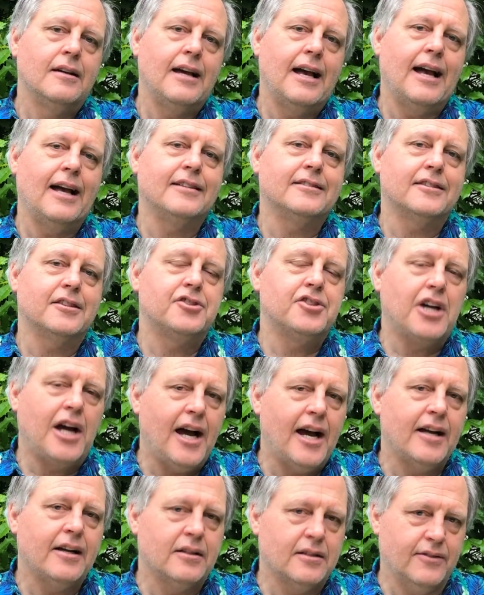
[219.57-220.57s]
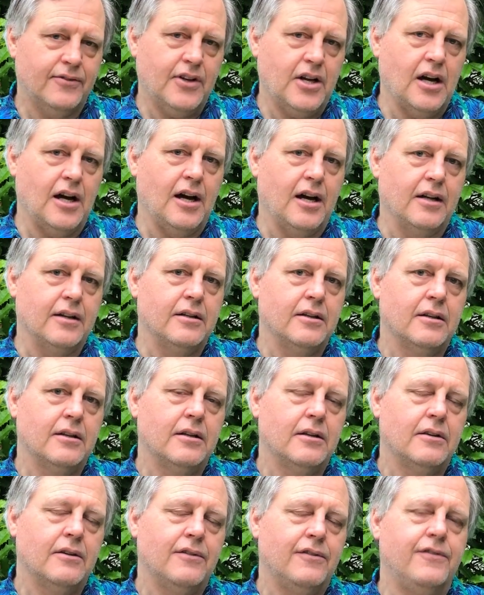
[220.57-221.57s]
as a child of God,
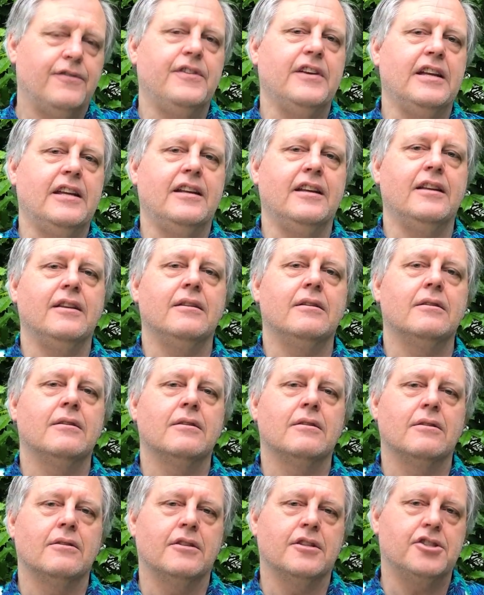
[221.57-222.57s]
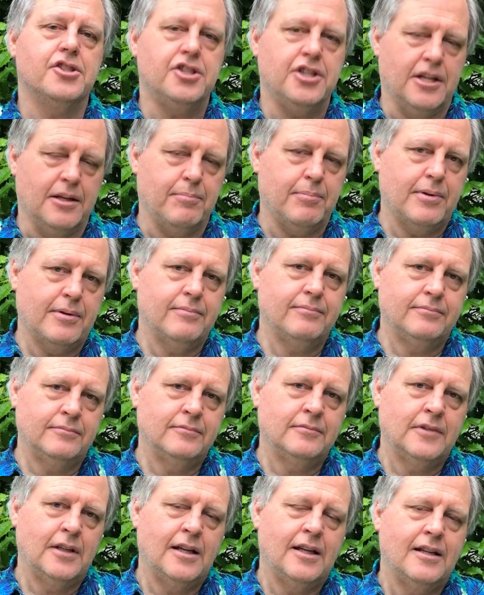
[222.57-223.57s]
feeding the sheep,
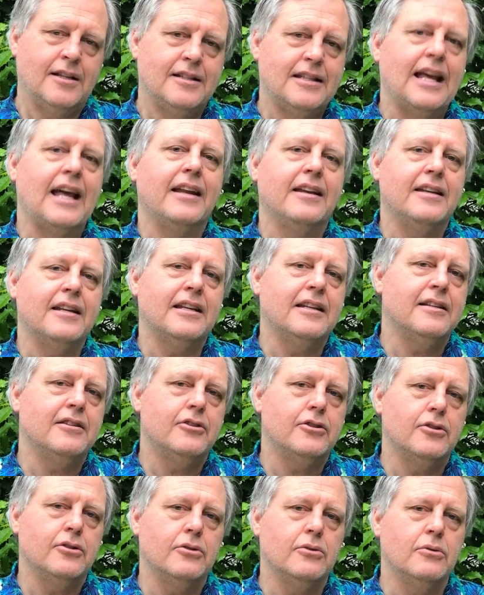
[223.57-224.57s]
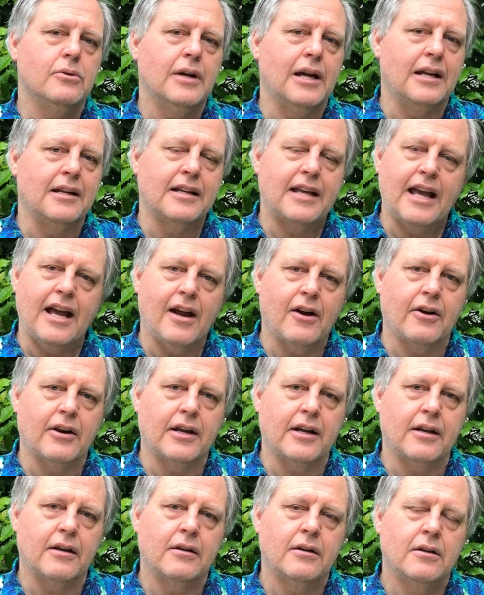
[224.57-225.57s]
tending to and
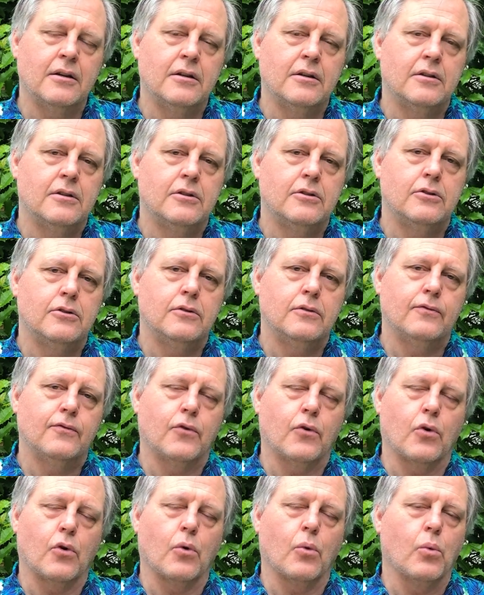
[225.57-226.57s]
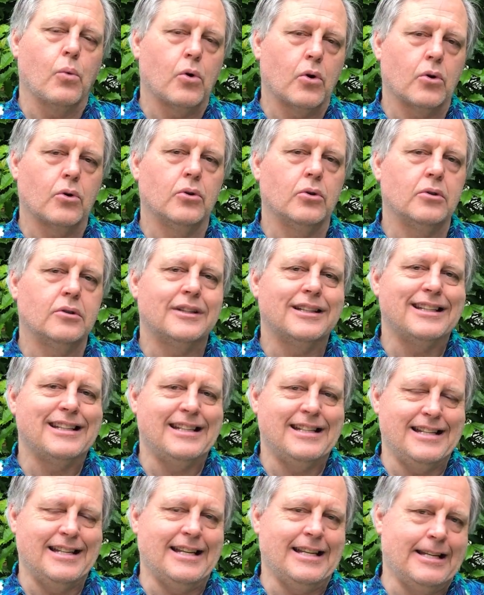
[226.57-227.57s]
caring for a world
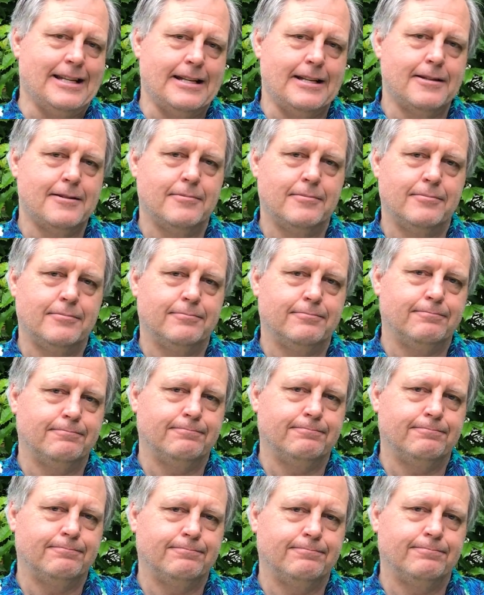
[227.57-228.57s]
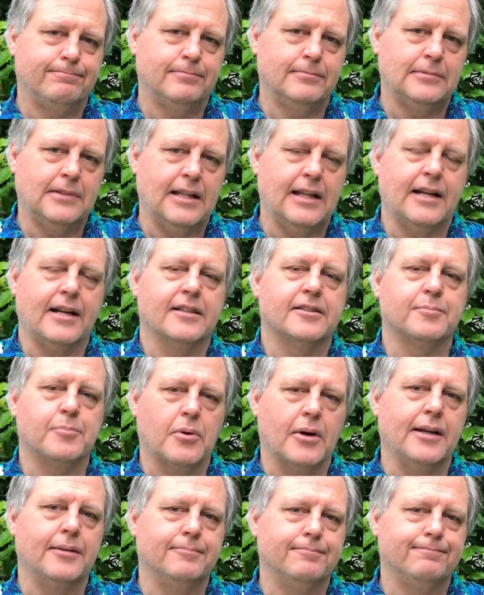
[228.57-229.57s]
in need. Let us
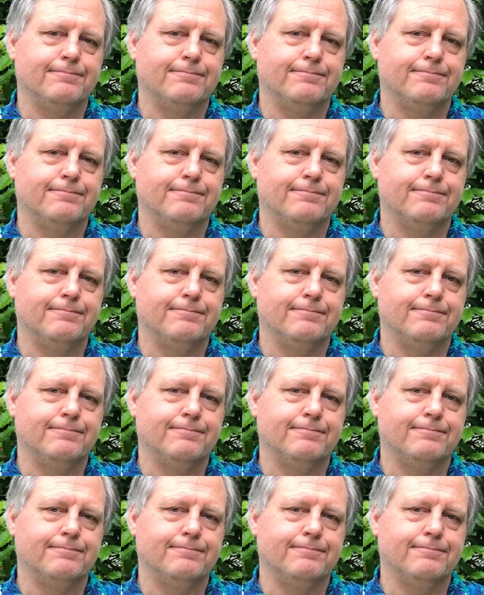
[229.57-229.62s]
pray.